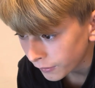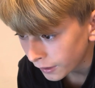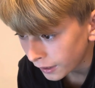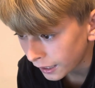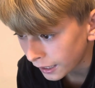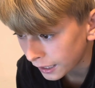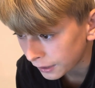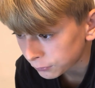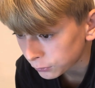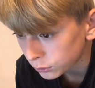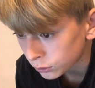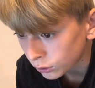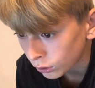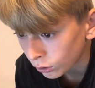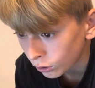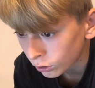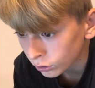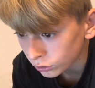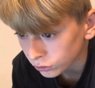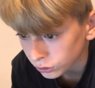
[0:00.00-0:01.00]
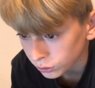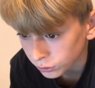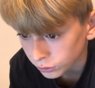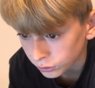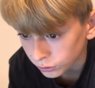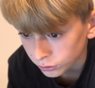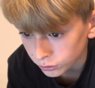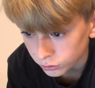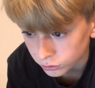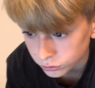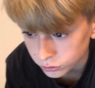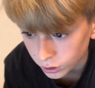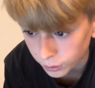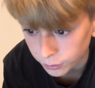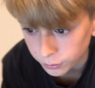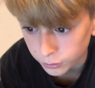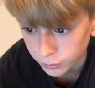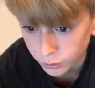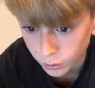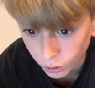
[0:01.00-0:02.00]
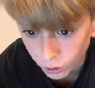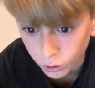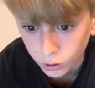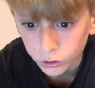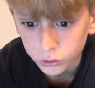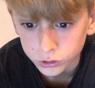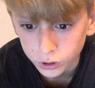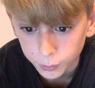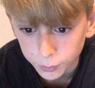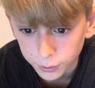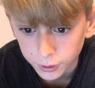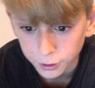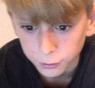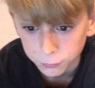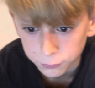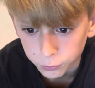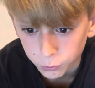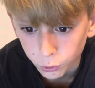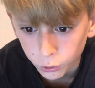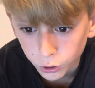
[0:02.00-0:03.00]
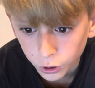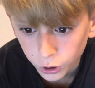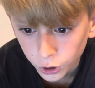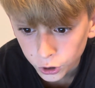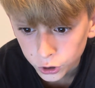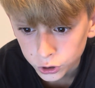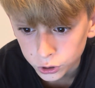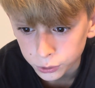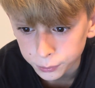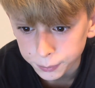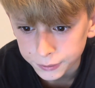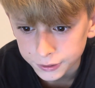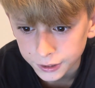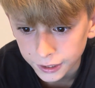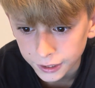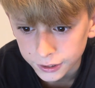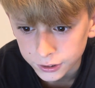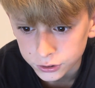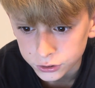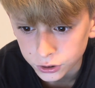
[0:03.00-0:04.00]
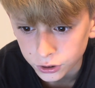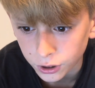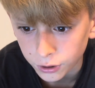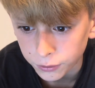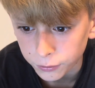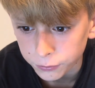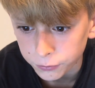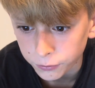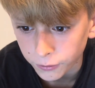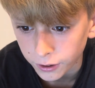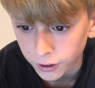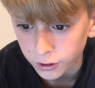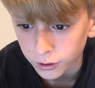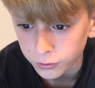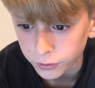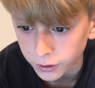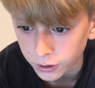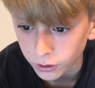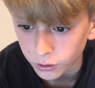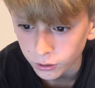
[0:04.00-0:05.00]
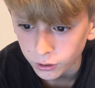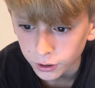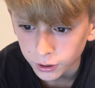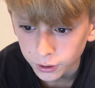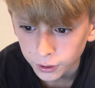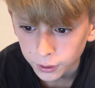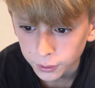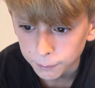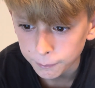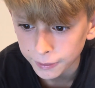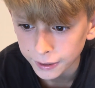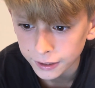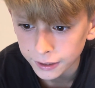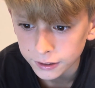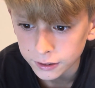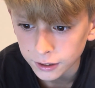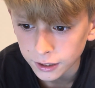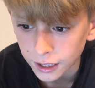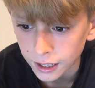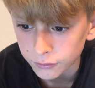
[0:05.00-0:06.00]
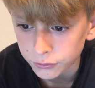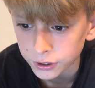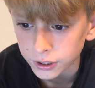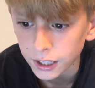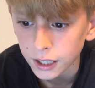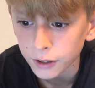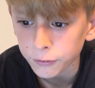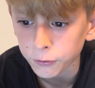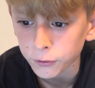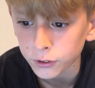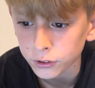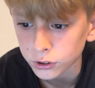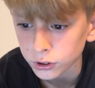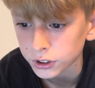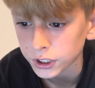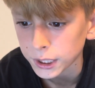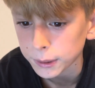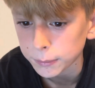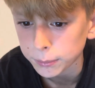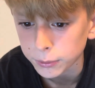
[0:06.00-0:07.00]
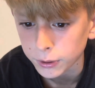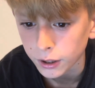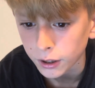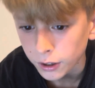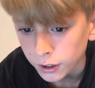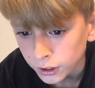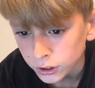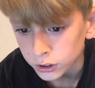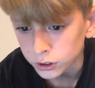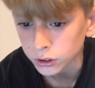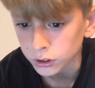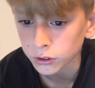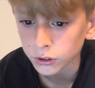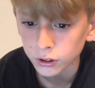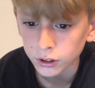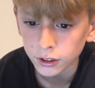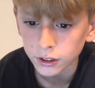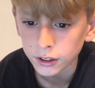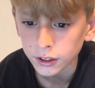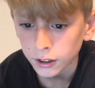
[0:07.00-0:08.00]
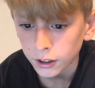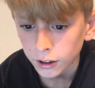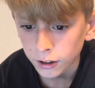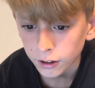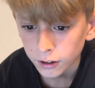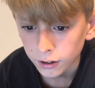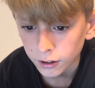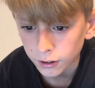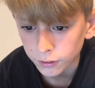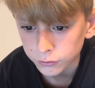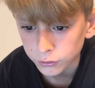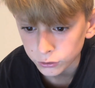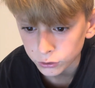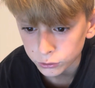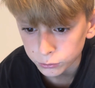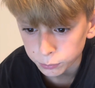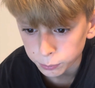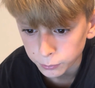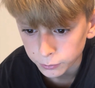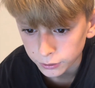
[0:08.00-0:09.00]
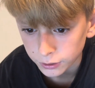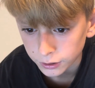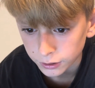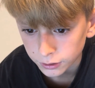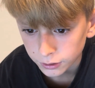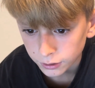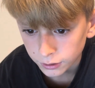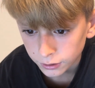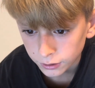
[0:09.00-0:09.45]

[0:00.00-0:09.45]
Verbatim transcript: And if you call you so call someone a fool, you be danger of the fire of hell. Make every effort to keep the unity of the spirit